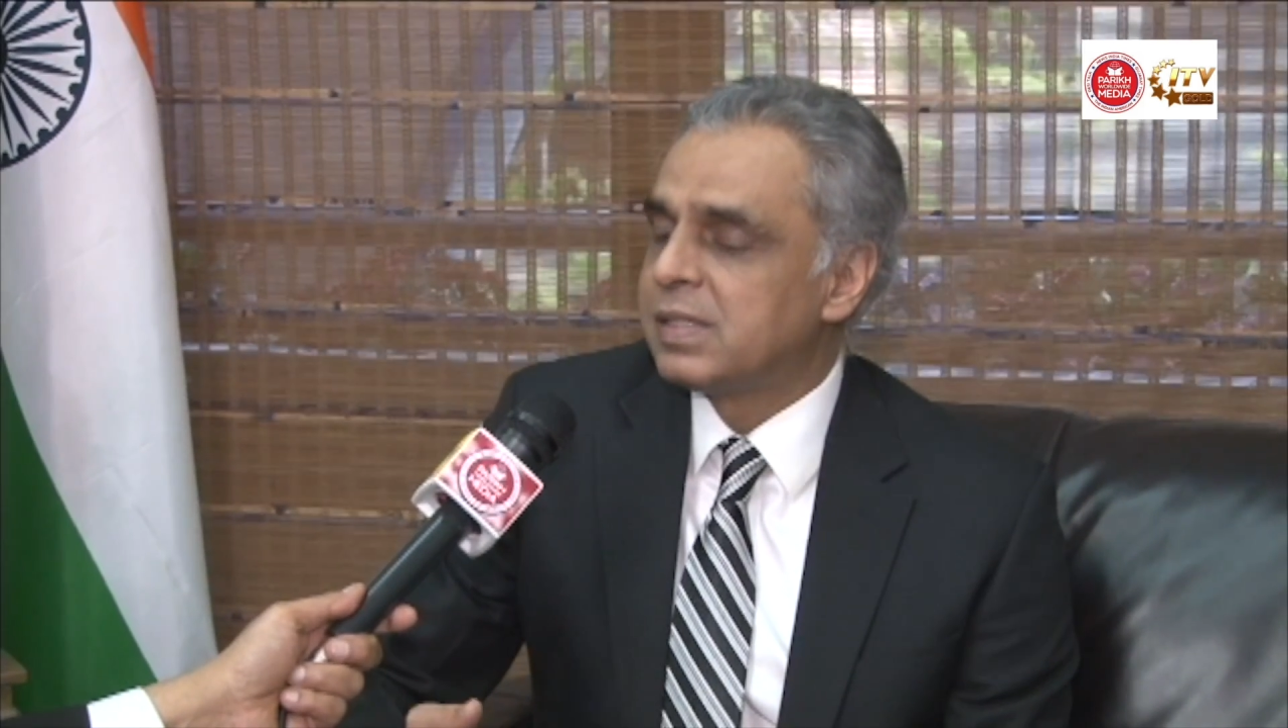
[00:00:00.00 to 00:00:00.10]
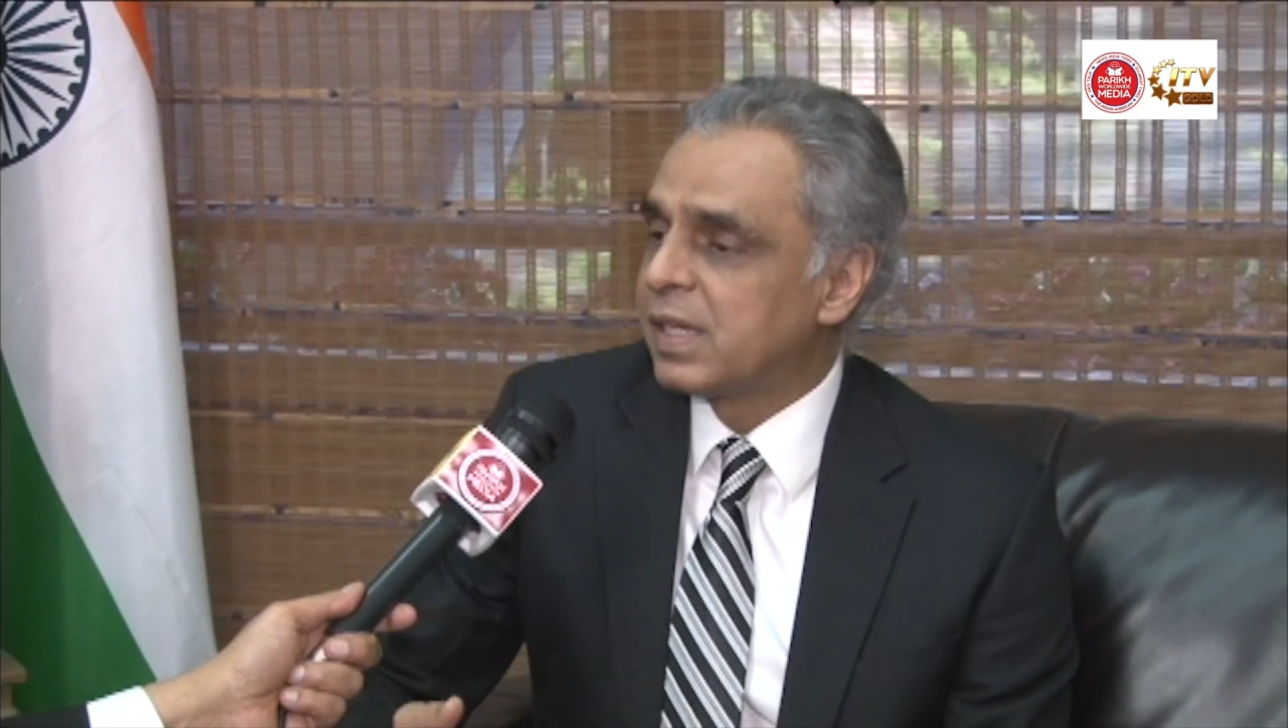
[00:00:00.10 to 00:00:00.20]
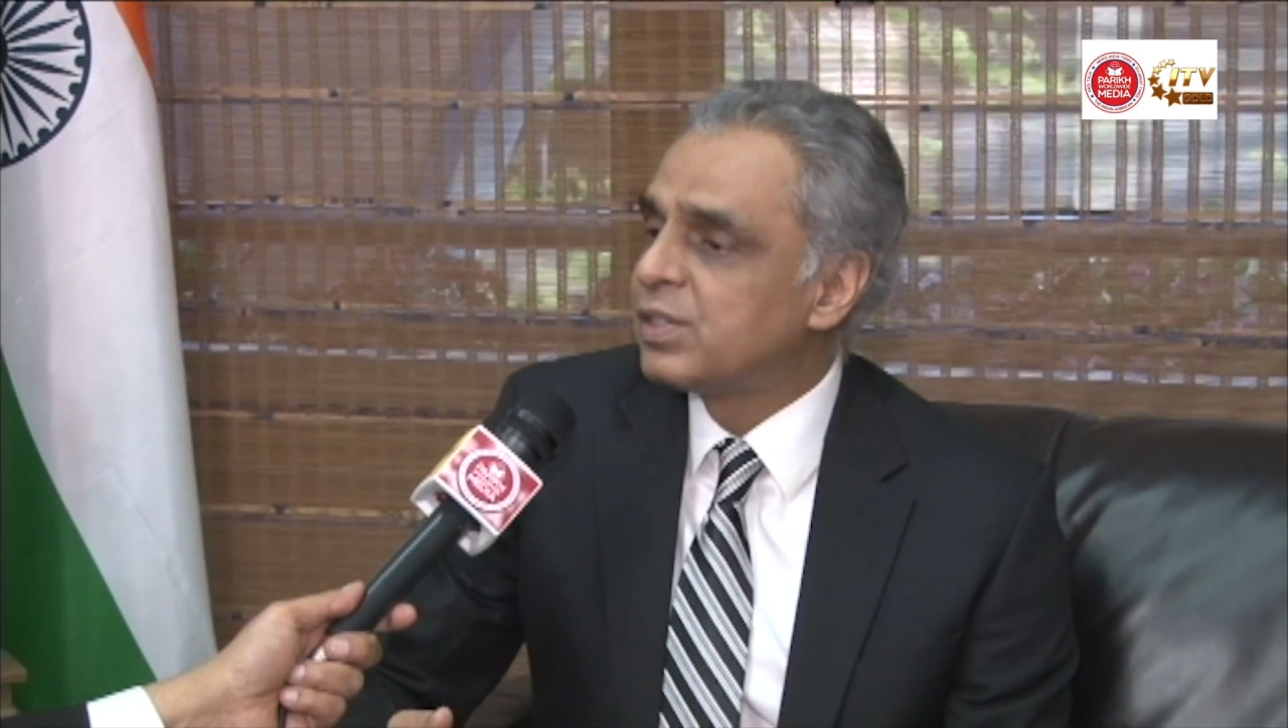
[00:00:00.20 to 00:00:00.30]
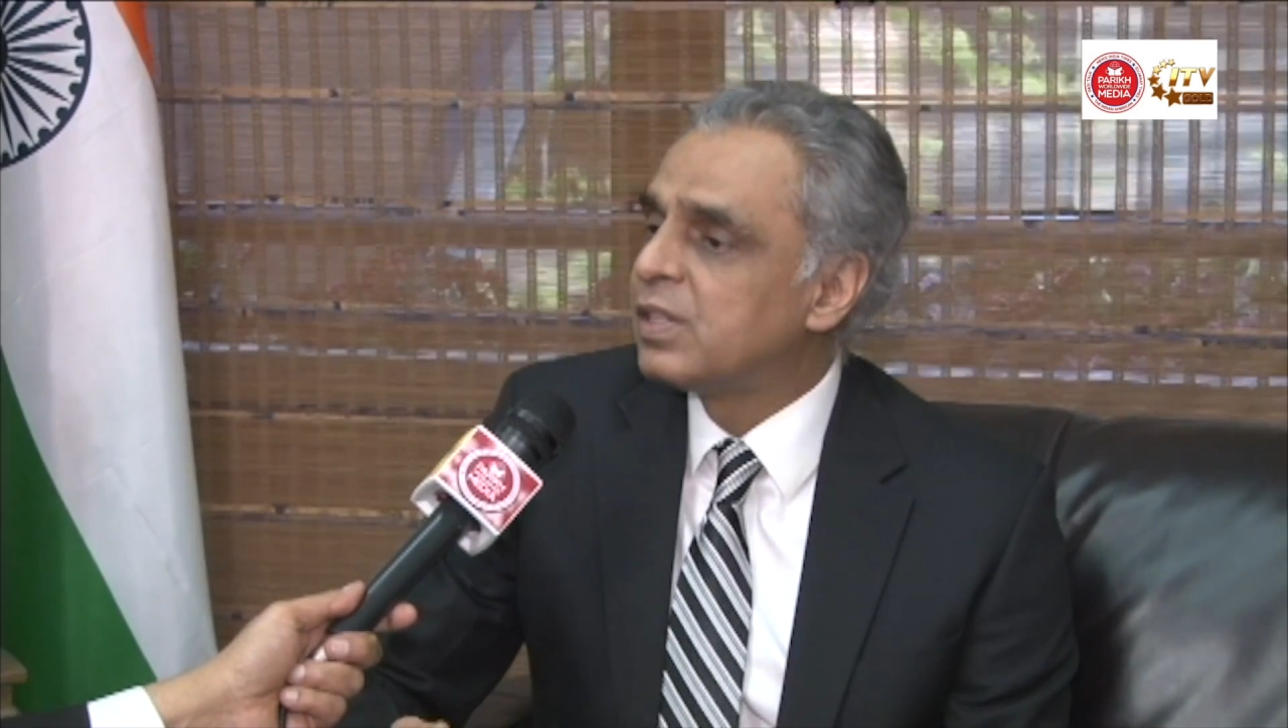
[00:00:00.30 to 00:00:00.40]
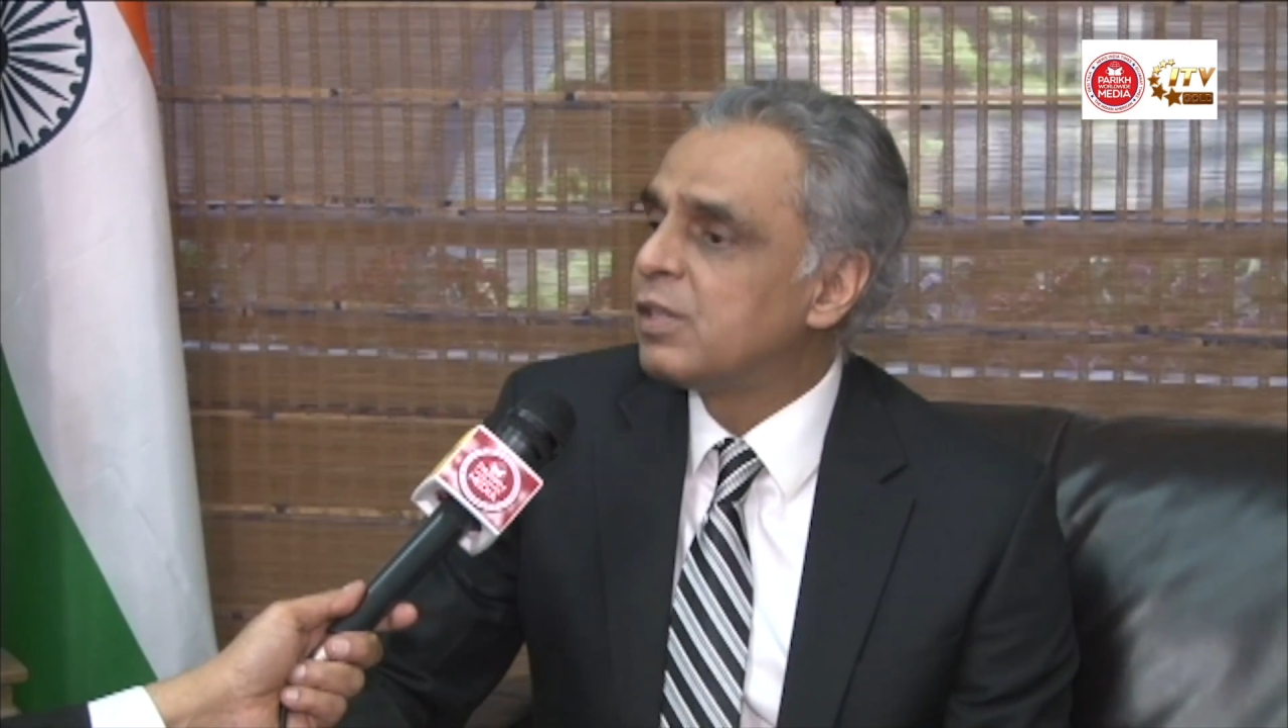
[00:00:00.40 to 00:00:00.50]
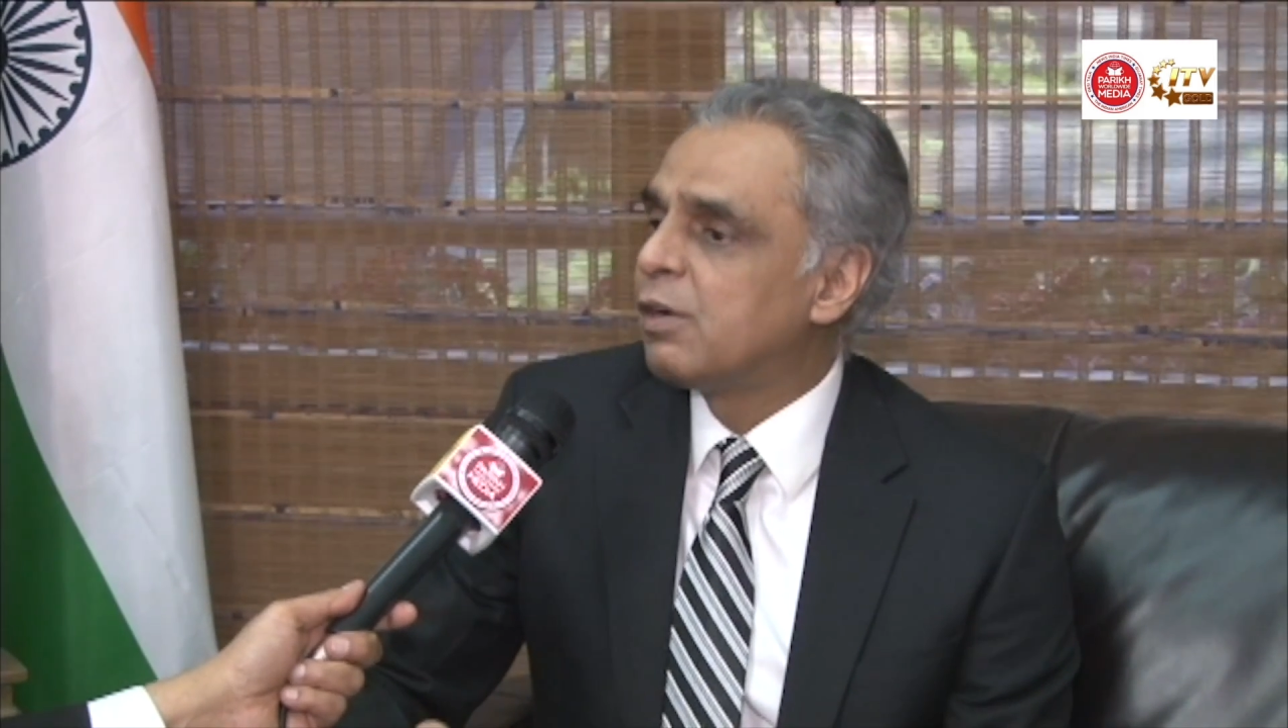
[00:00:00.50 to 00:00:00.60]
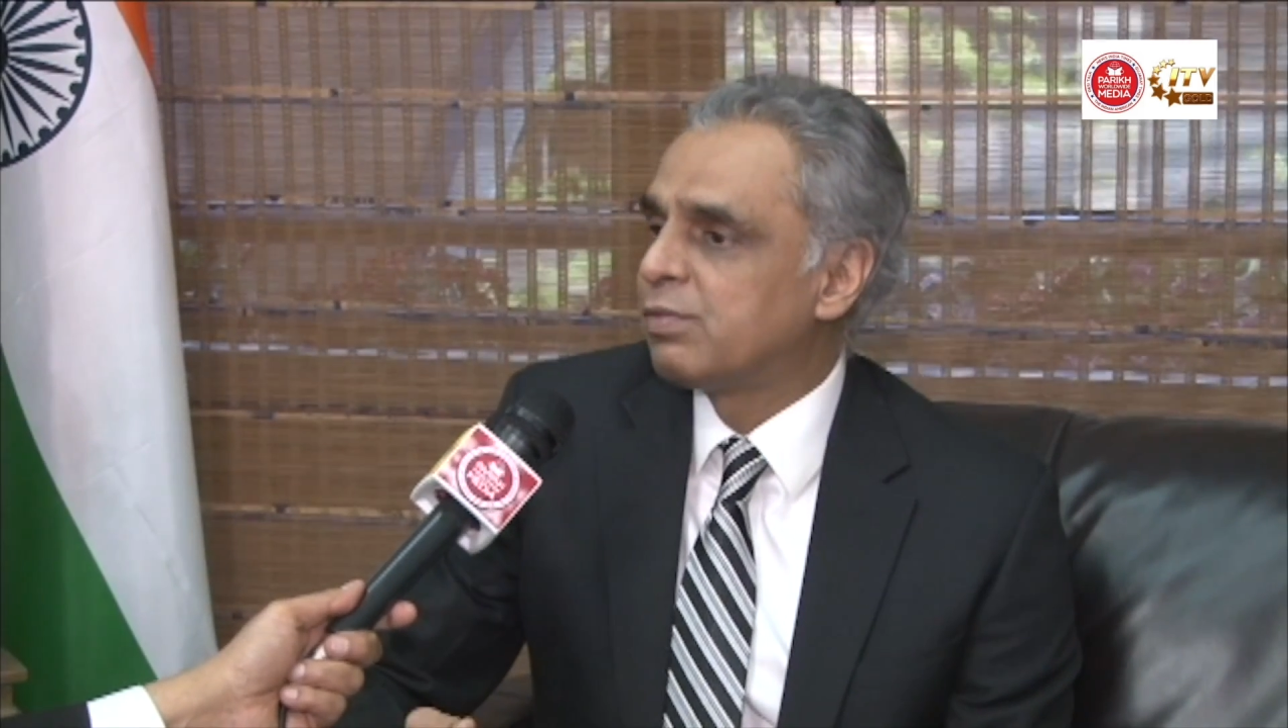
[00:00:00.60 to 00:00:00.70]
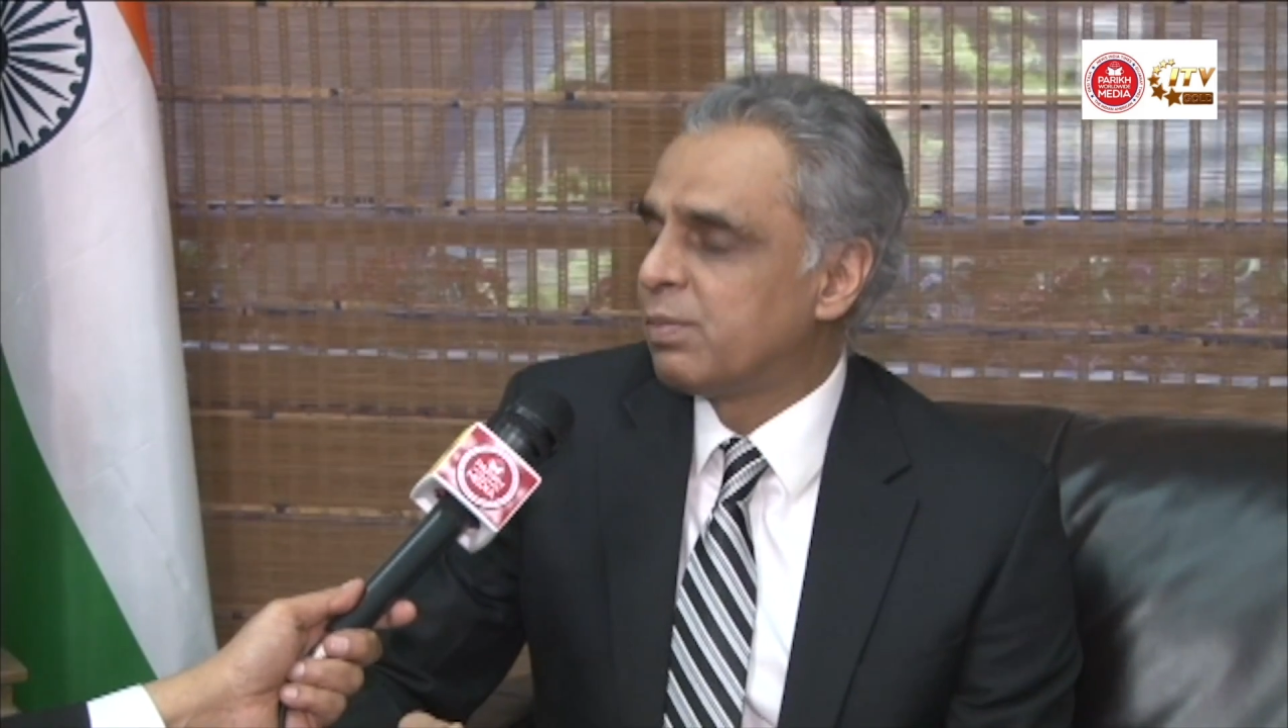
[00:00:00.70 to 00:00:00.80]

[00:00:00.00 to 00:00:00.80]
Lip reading: section of